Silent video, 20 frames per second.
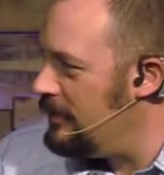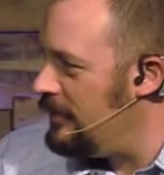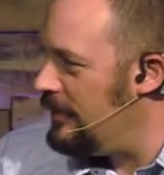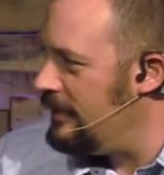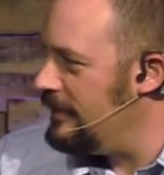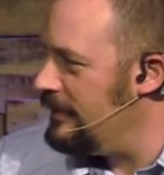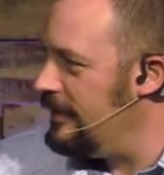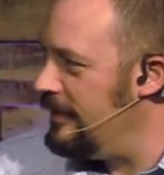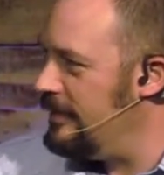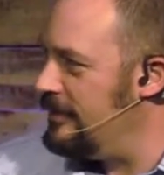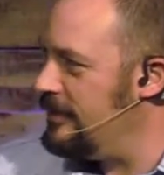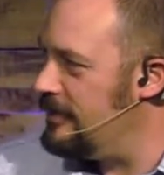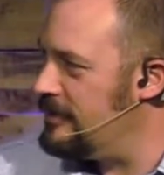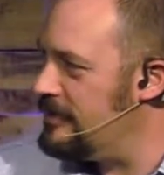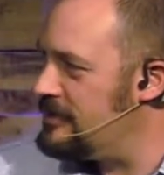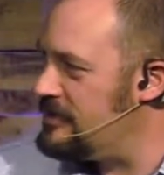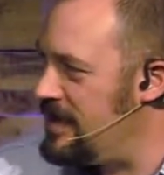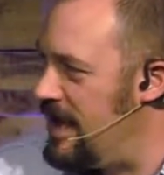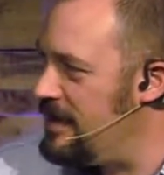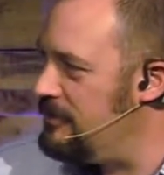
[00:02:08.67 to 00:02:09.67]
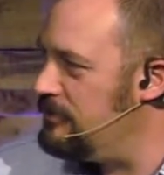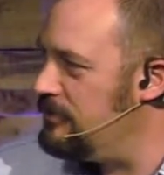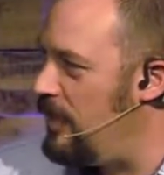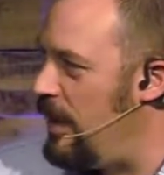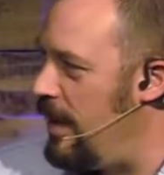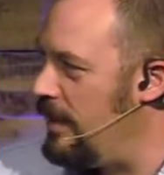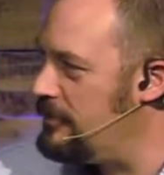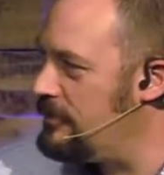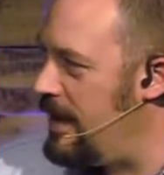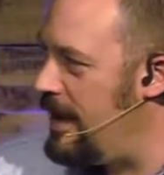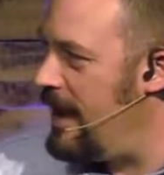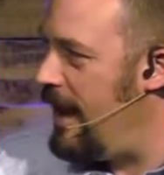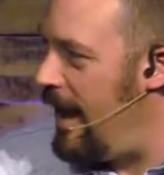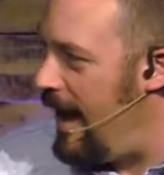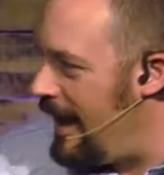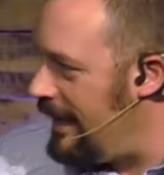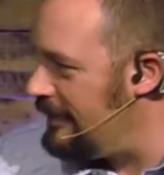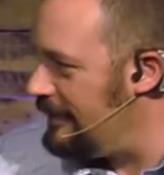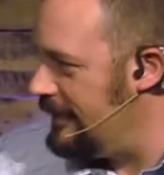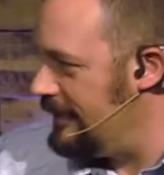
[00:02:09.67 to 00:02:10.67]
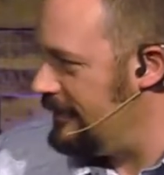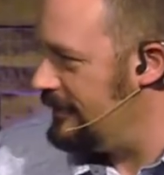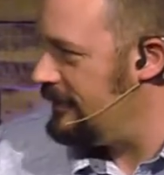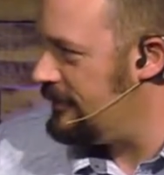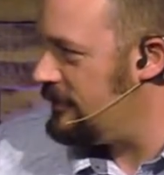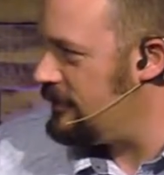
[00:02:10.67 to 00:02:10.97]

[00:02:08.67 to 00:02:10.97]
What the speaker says: on the San Padre Island.